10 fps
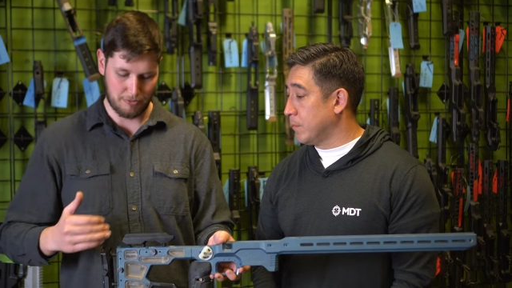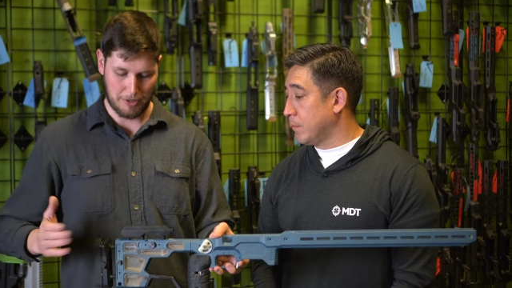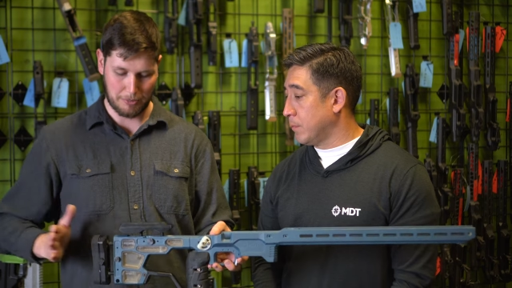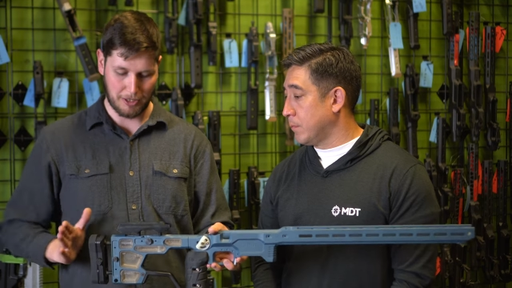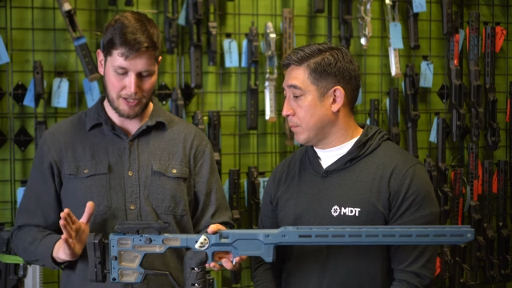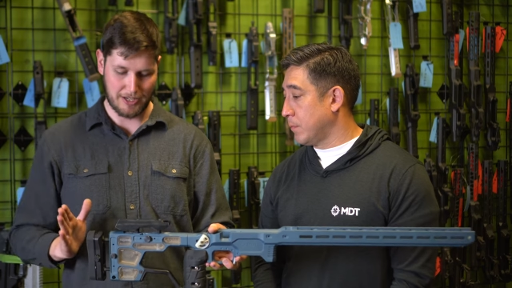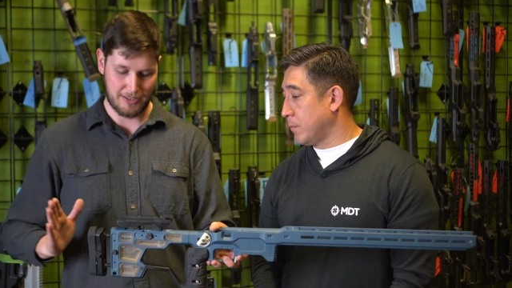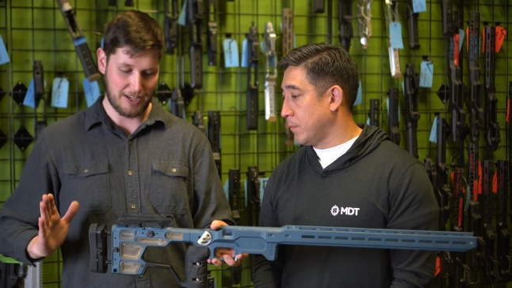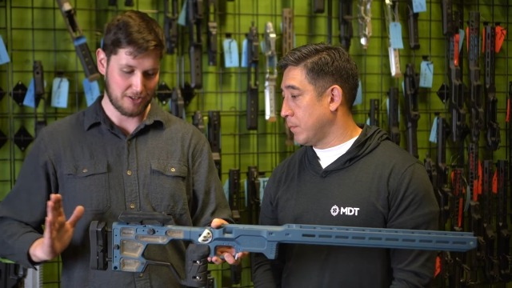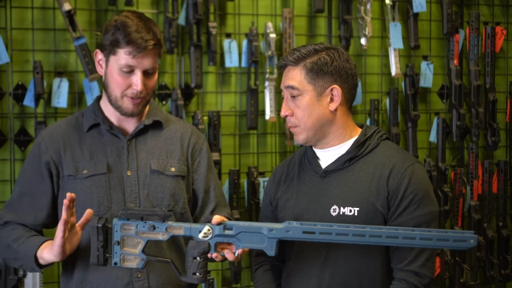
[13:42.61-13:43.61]
Speaker 1: if we applied
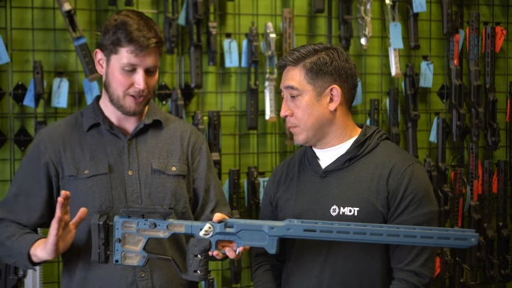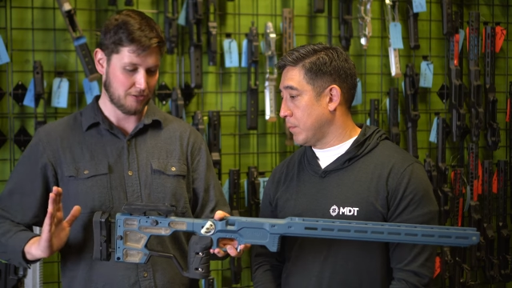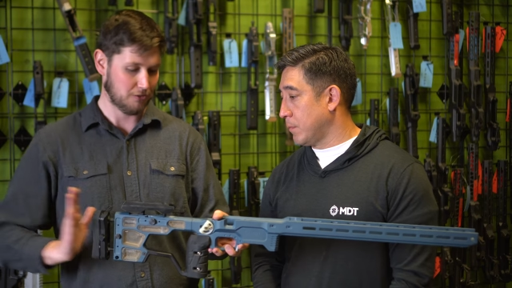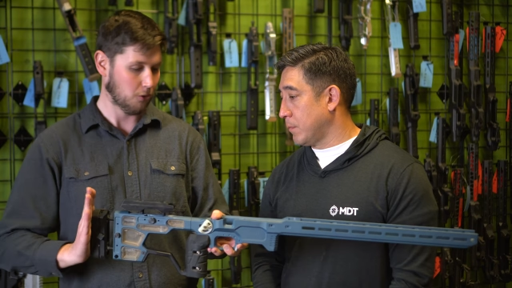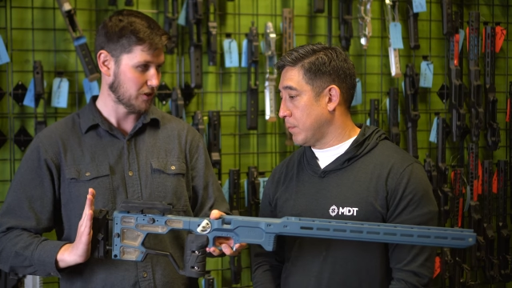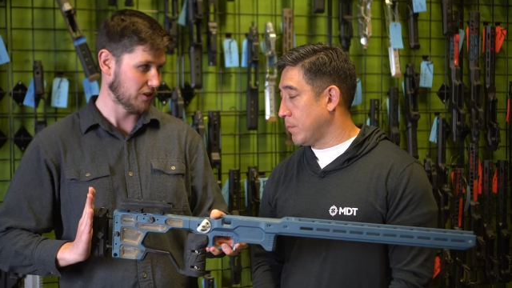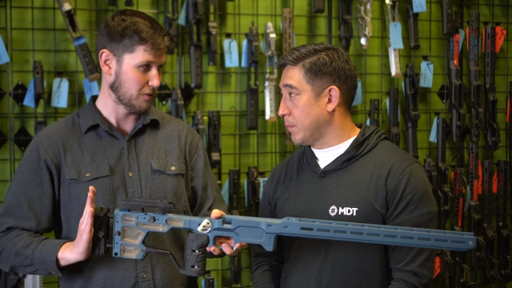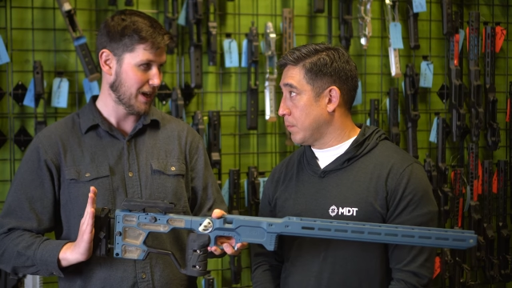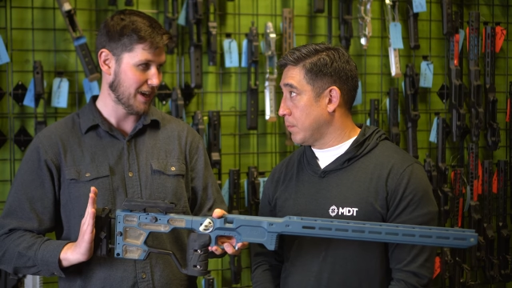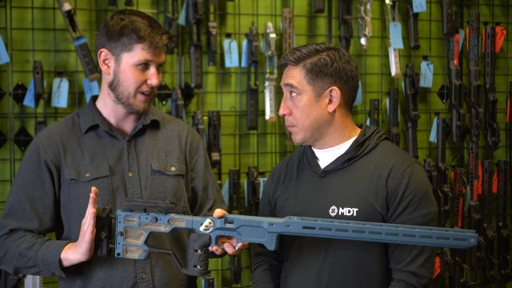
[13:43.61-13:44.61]
a thousand pounds of force on
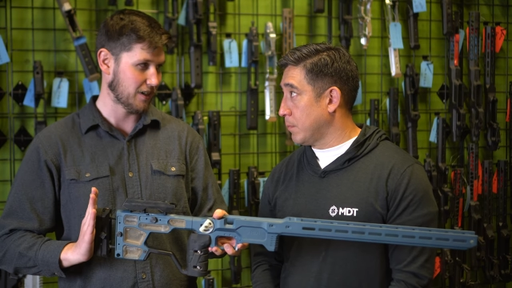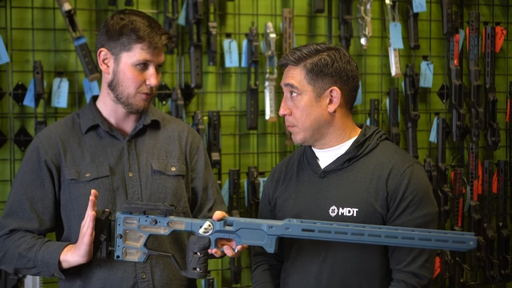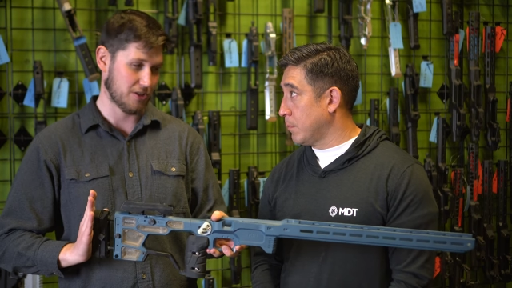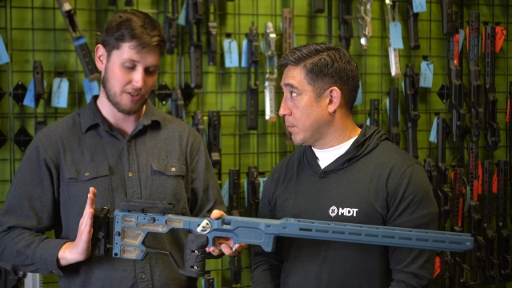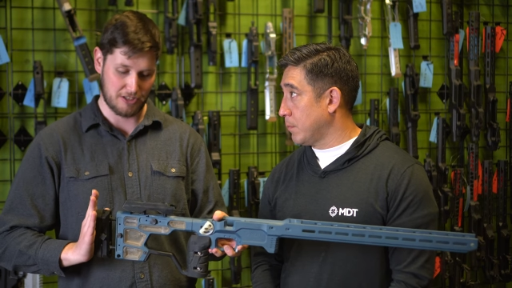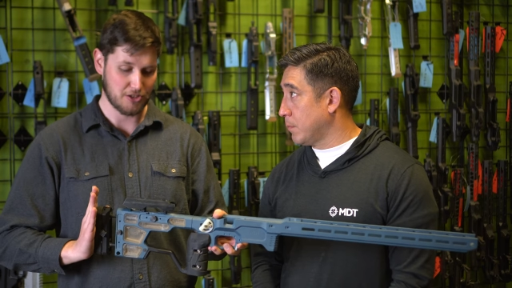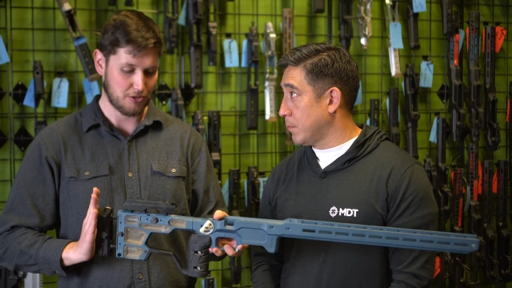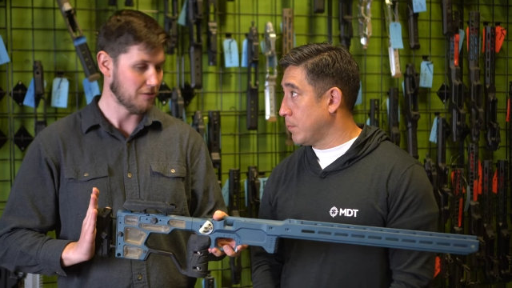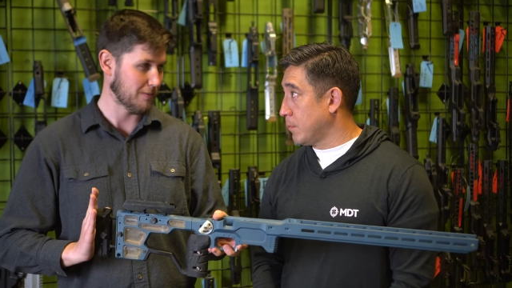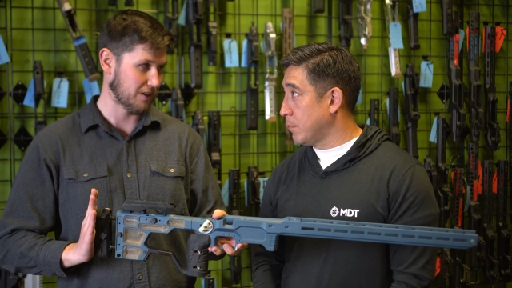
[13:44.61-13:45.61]
the back here, which is an
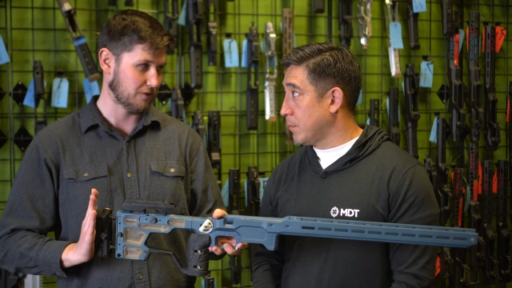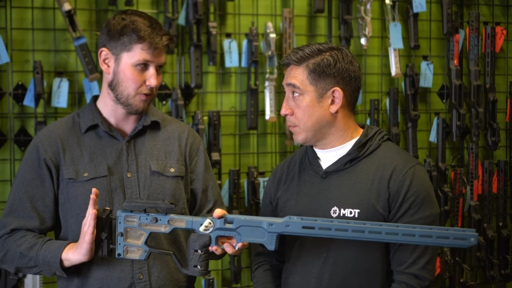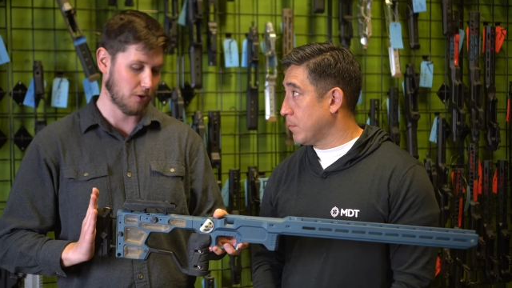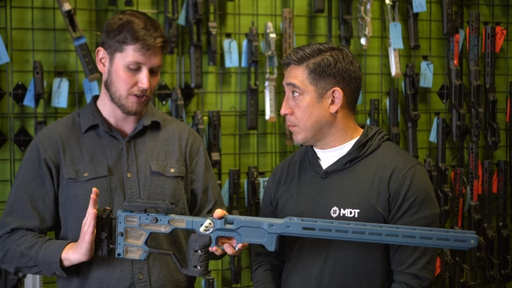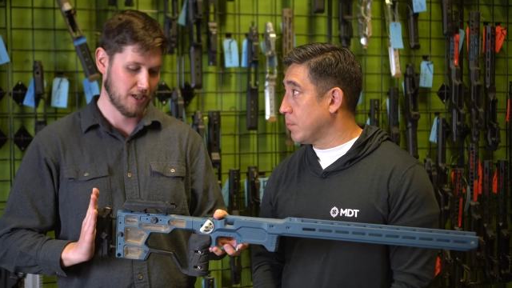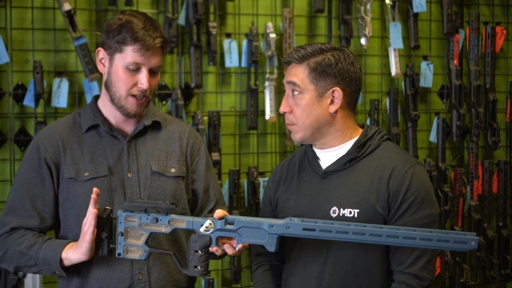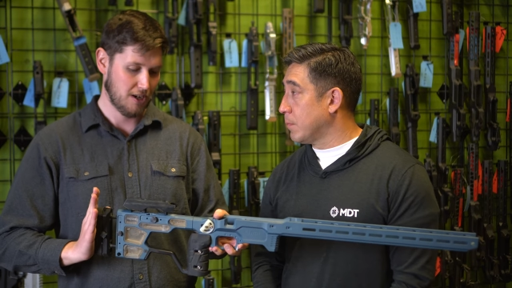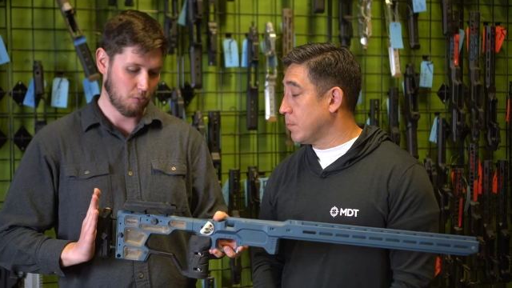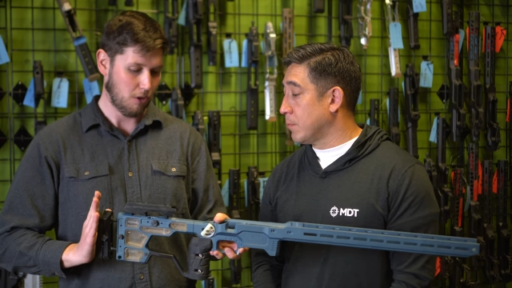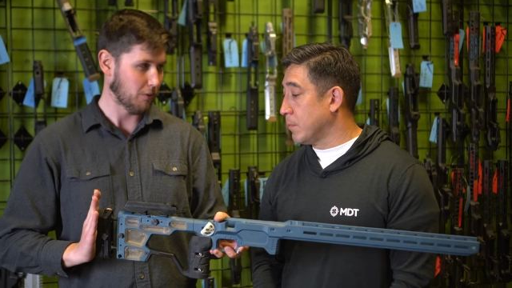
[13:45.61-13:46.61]
extreme amount of force
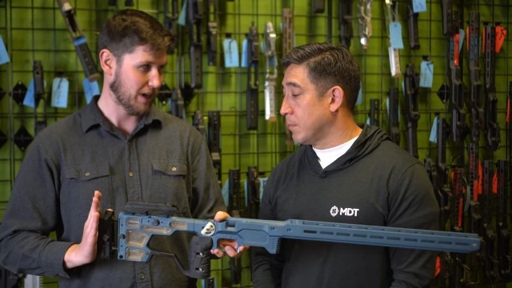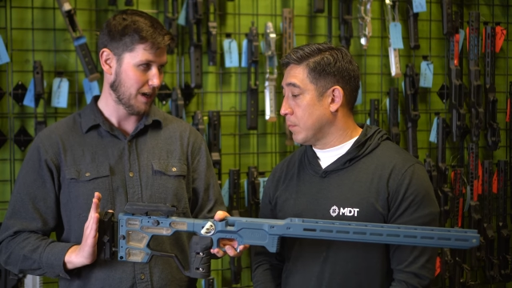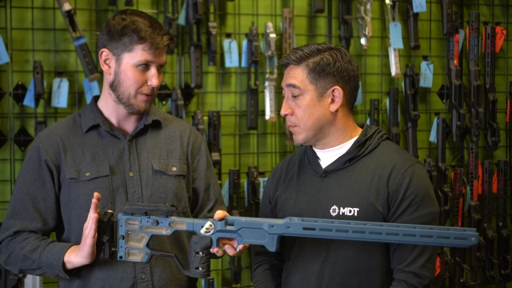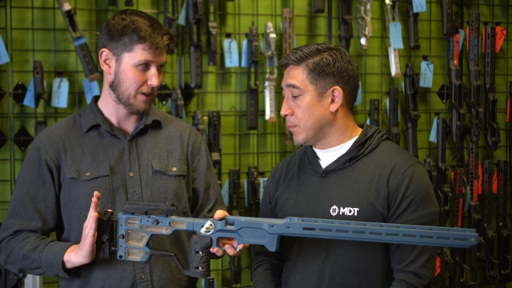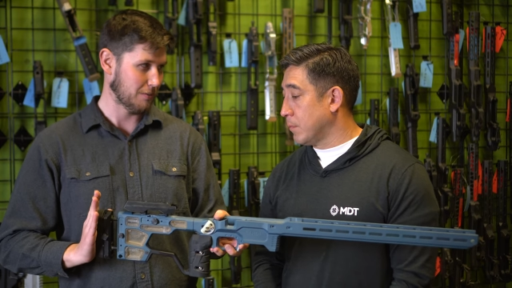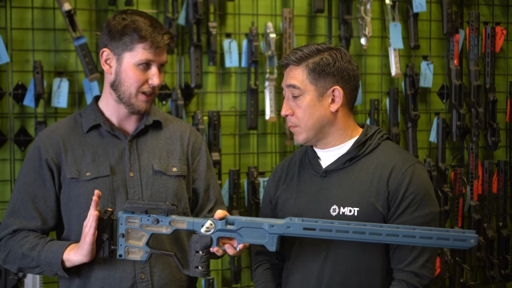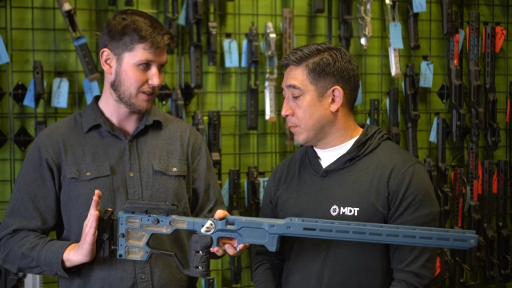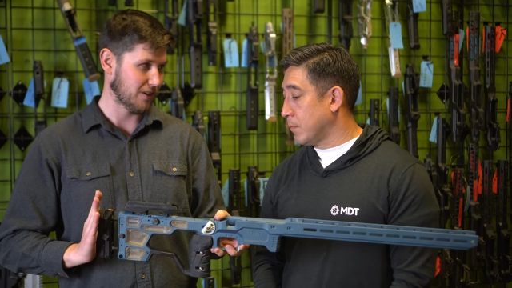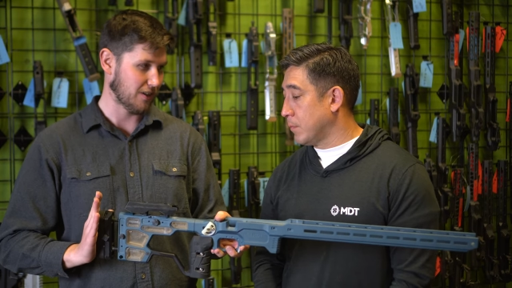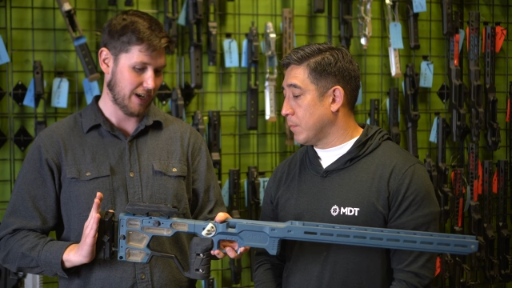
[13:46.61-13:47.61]
what would happen to the
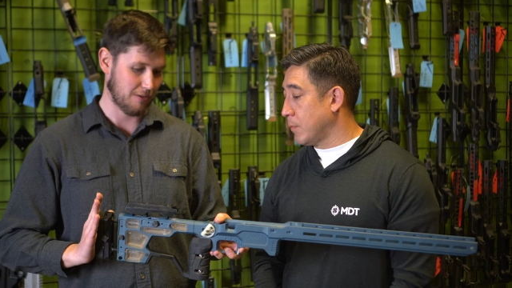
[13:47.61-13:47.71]
buttstock.